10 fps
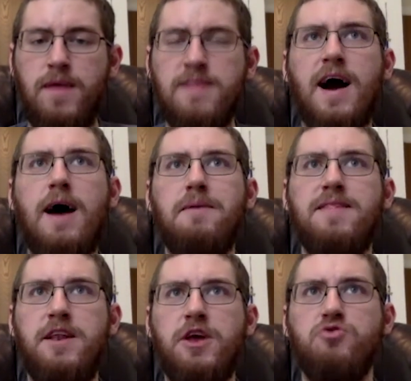his
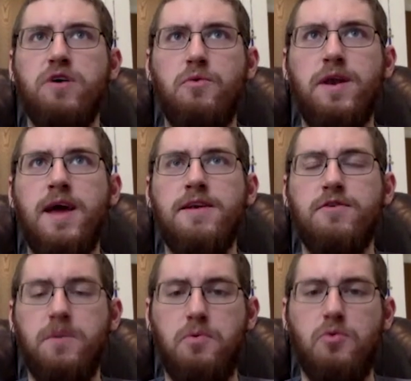comments initially when he
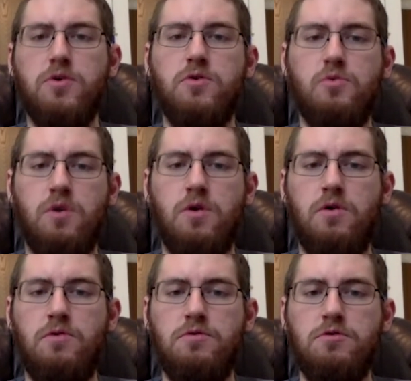entered the portal
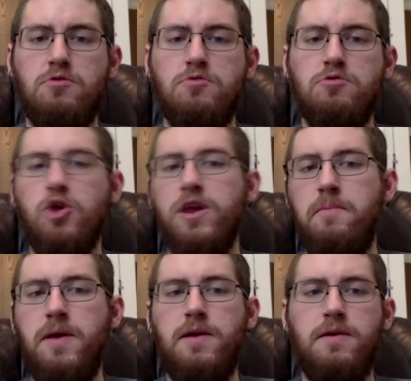were looking
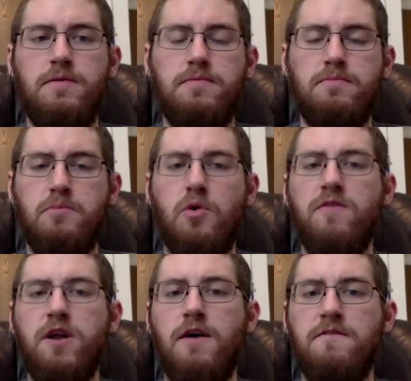to be more
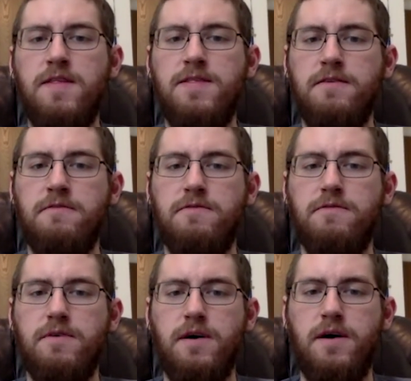of an offensive,
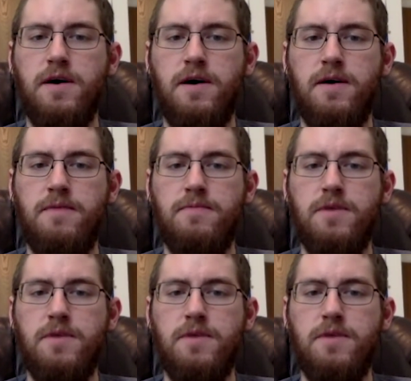uh,